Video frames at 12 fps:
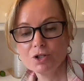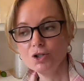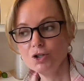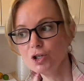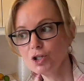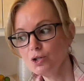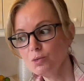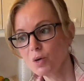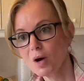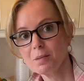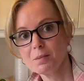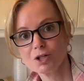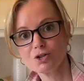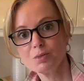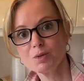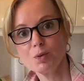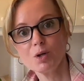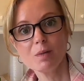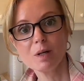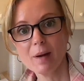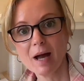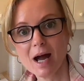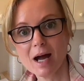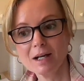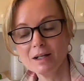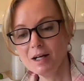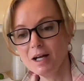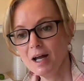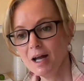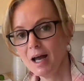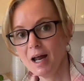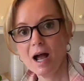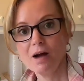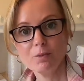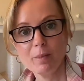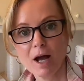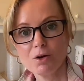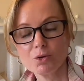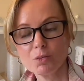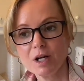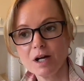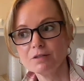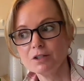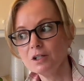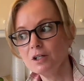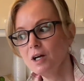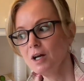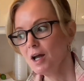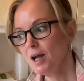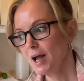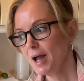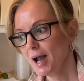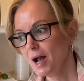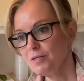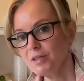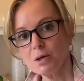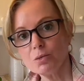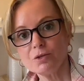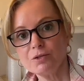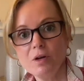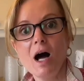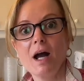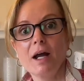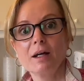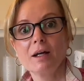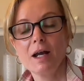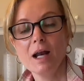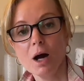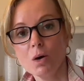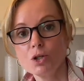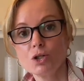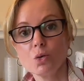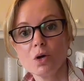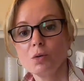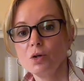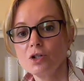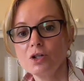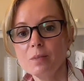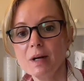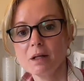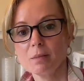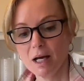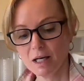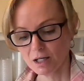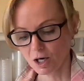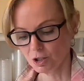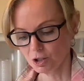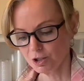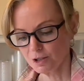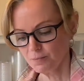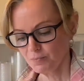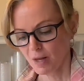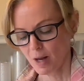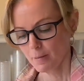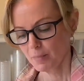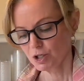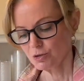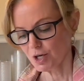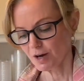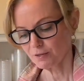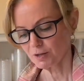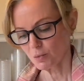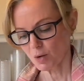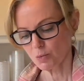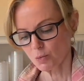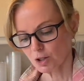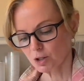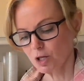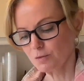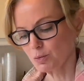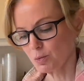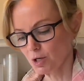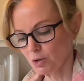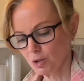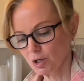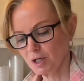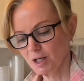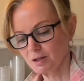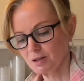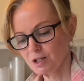So you could do meringue mushrooms, put them in a bag at half a pound or whatever, and they will fly. And how adorable. And you can make them any color, but you definitely want to wear gloves while you're working.